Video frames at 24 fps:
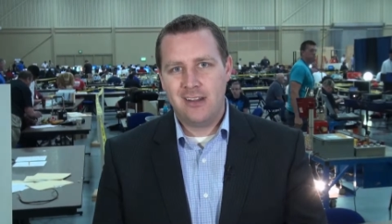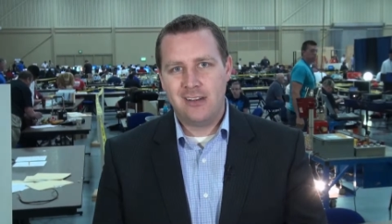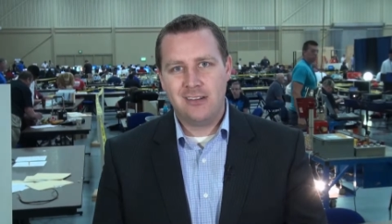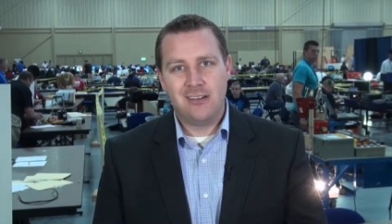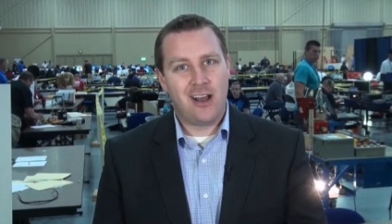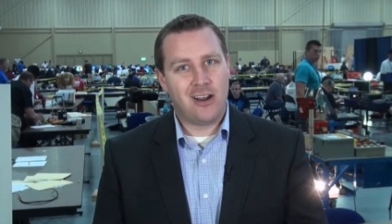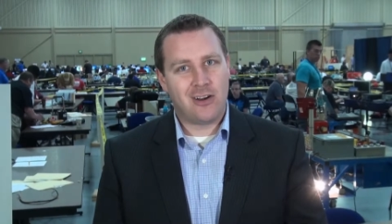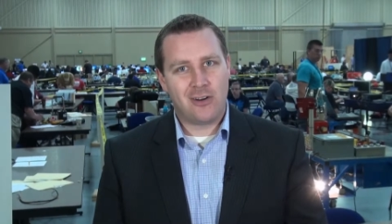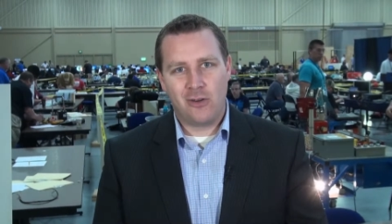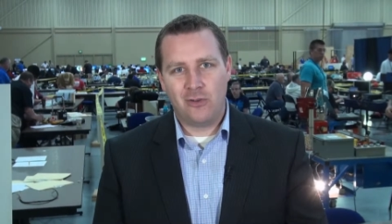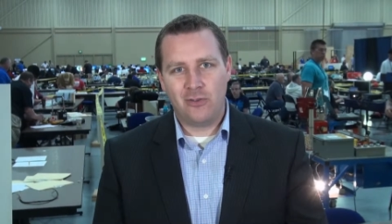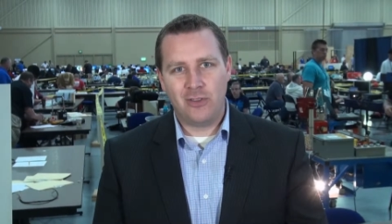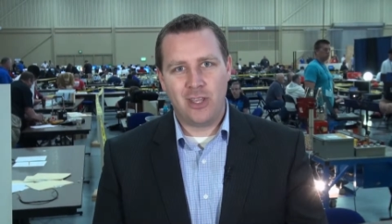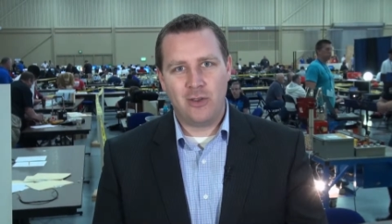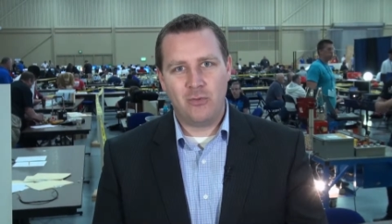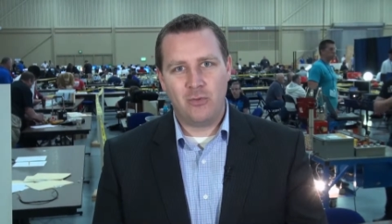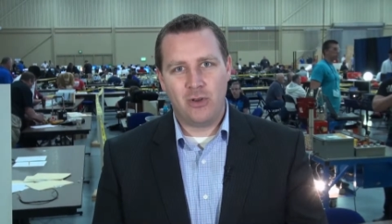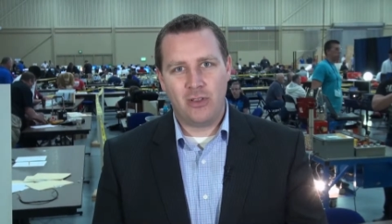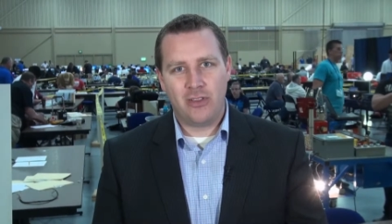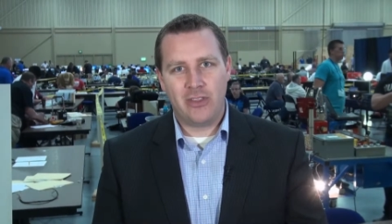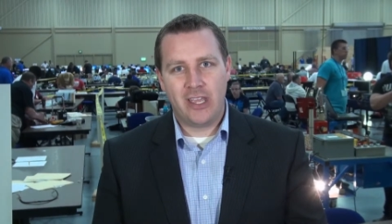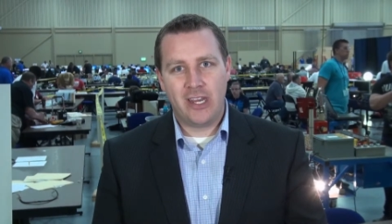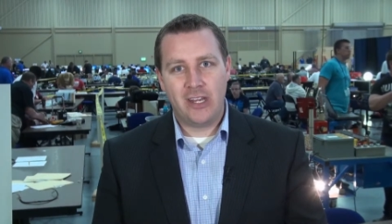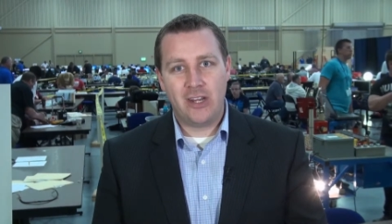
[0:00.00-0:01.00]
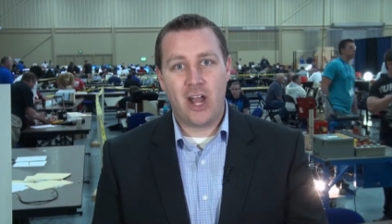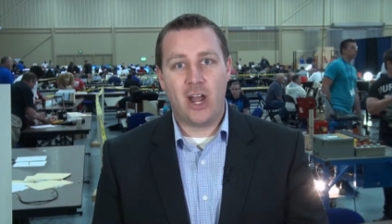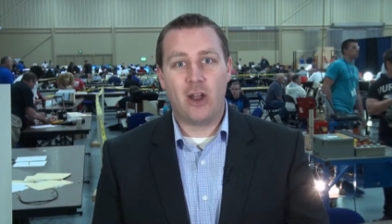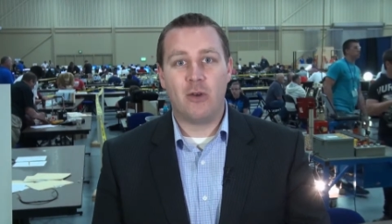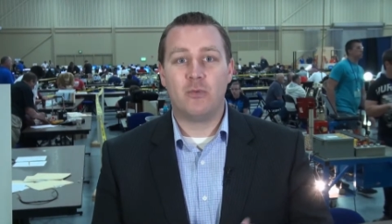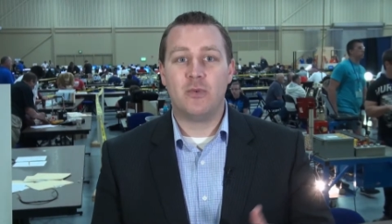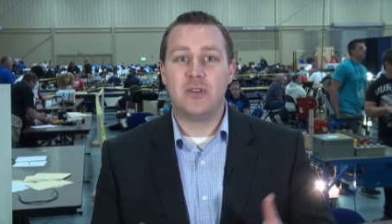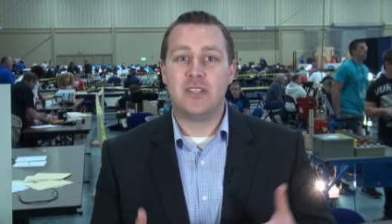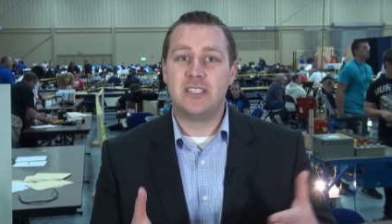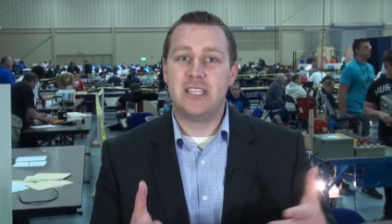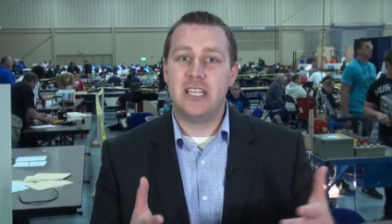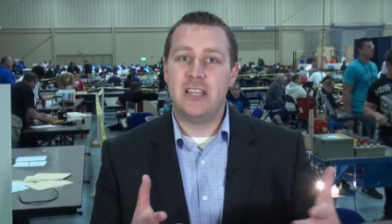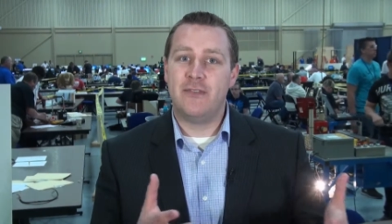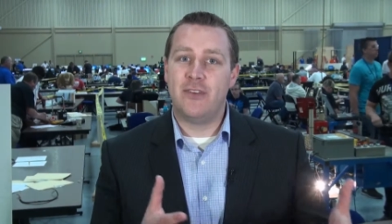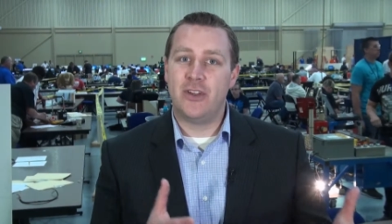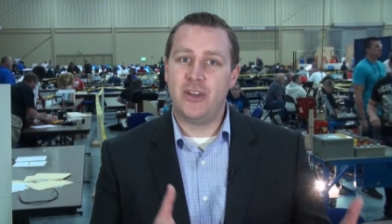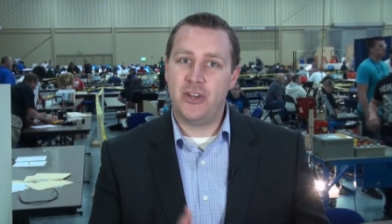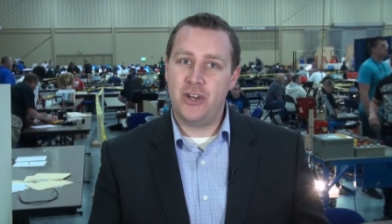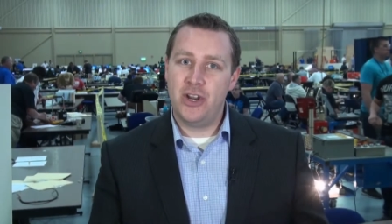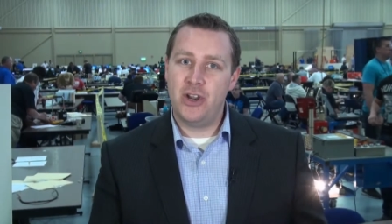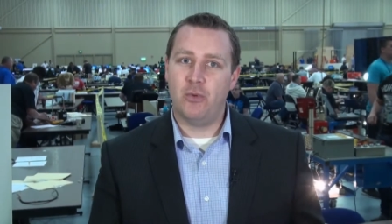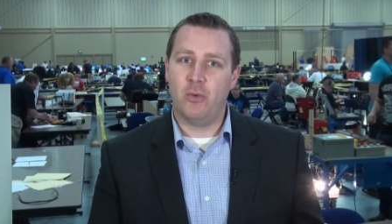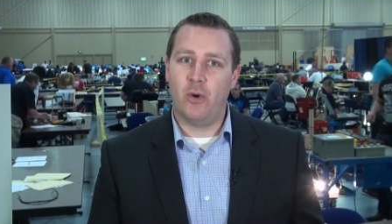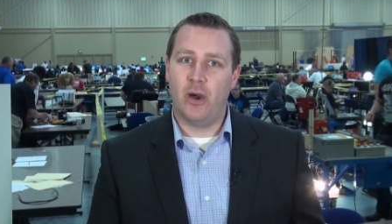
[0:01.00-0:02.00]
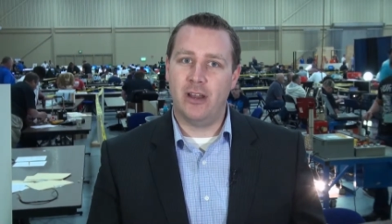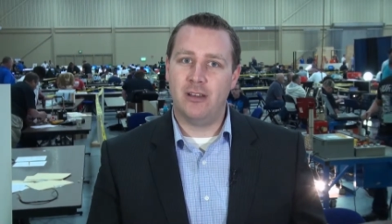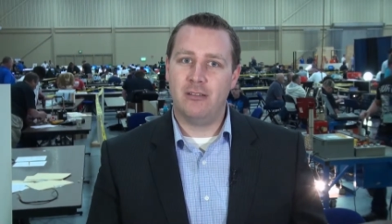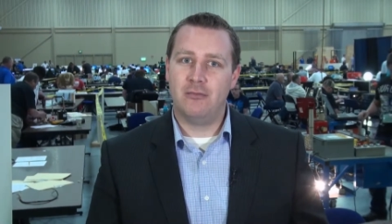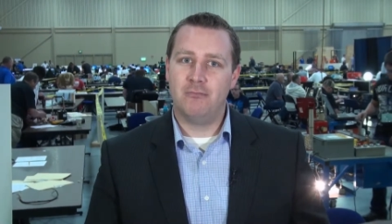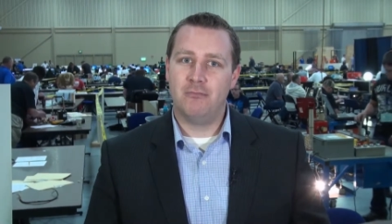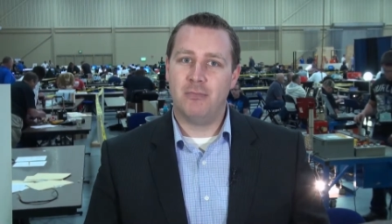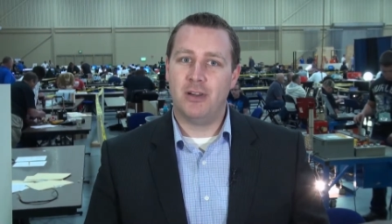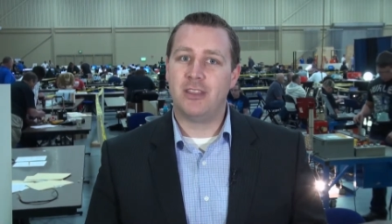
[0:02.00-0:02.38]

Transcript: not only will they not receive a new one,